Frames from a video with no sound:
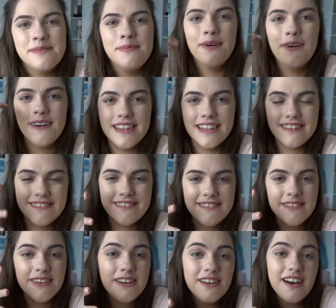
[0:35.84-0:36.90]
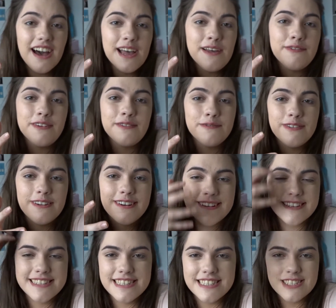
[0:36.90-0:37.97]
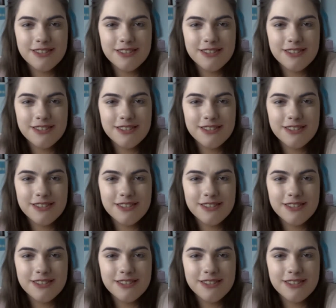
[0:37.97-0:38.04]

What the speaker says: more little iPhone vlogs. It's